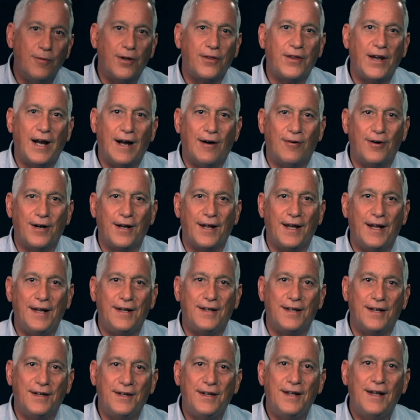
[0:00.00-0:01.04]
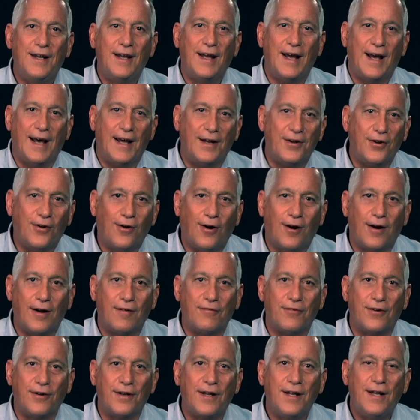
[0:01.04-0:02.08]
with Howard Aiken at
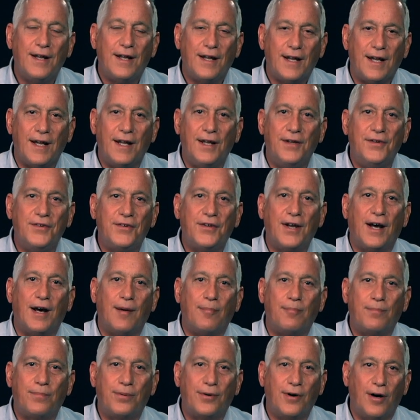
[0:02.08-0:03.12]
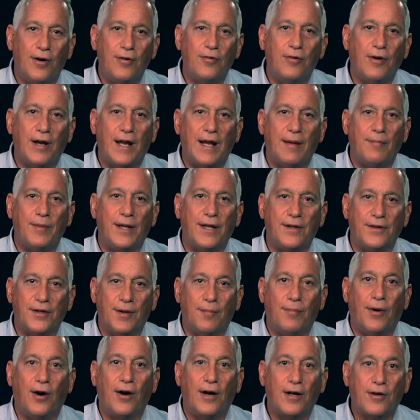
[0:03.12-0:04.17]
Harvard, ends up programming
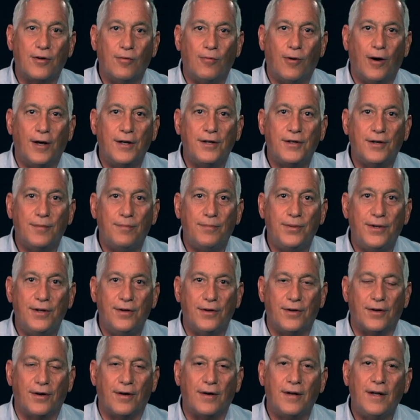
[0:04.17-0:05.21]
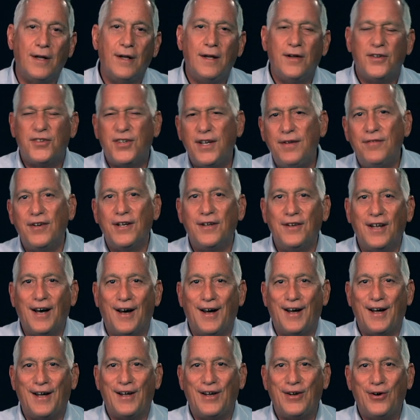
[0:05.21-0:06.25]
the Mark I computer. She even,
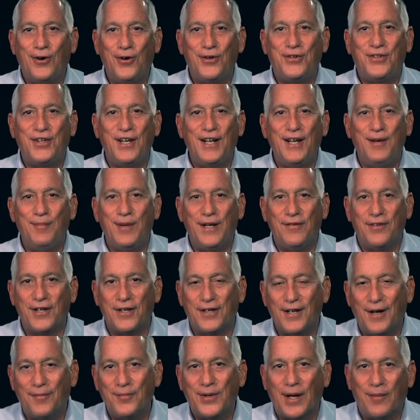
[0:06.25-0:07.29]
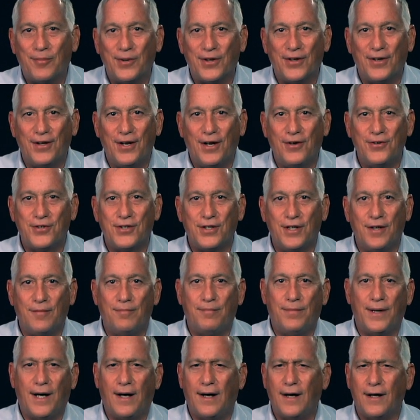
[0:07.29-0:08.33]
her team even comes up with the notion
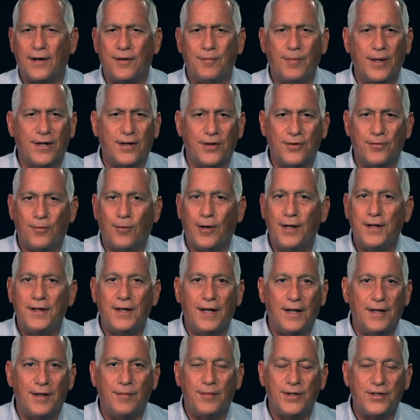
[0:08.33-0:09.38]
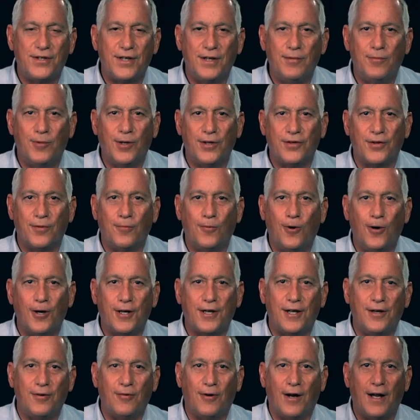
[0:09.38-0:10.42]
of bug, because one day the machine wasn't
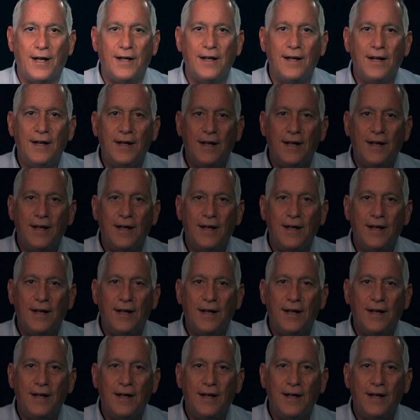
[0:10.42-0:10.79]
working right,